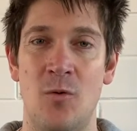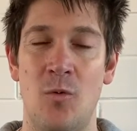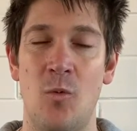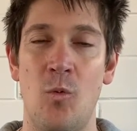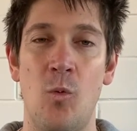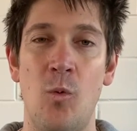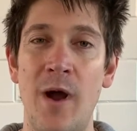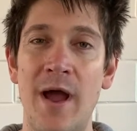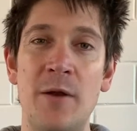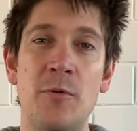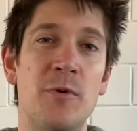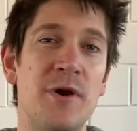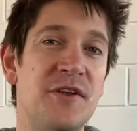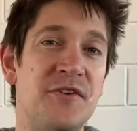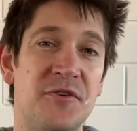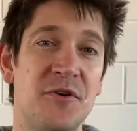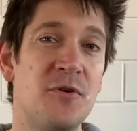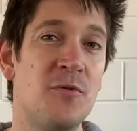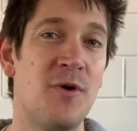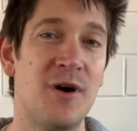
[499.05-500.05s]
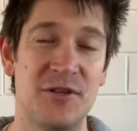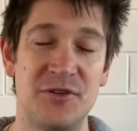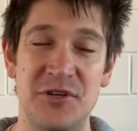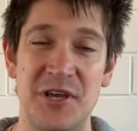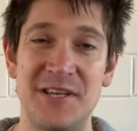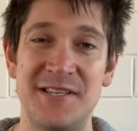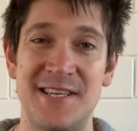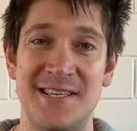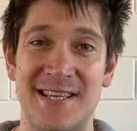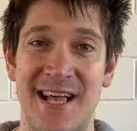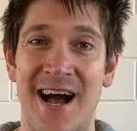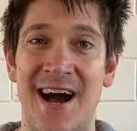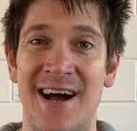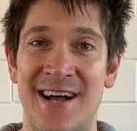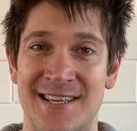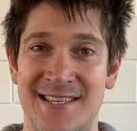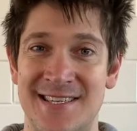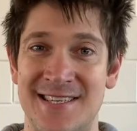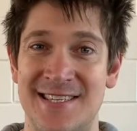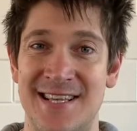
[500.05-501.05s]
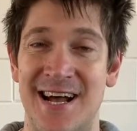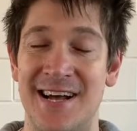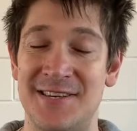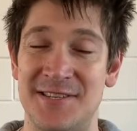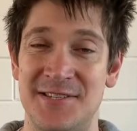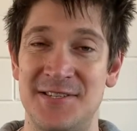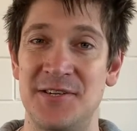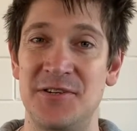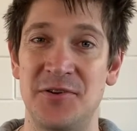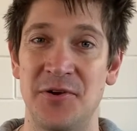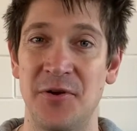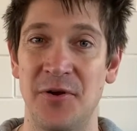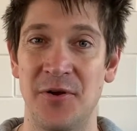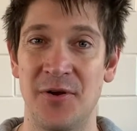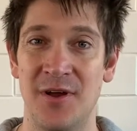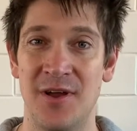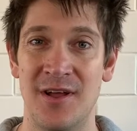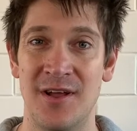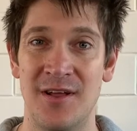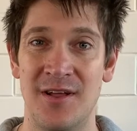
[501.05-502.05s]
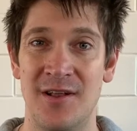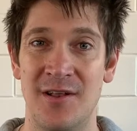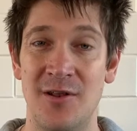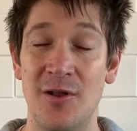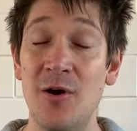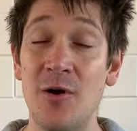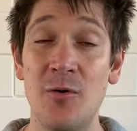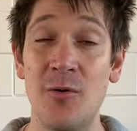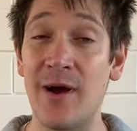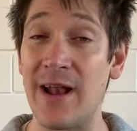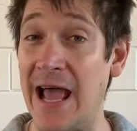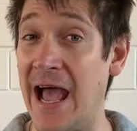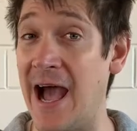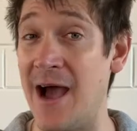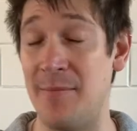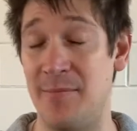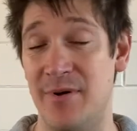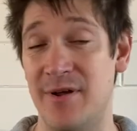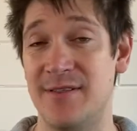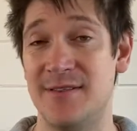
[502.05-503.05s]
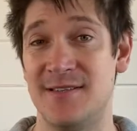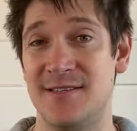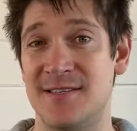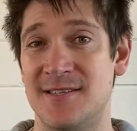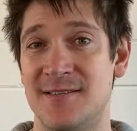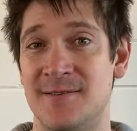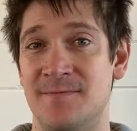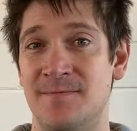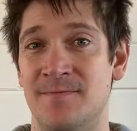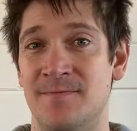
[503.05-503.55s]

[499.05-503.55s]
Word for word: When we do what Jesus asks us to do, look what happens.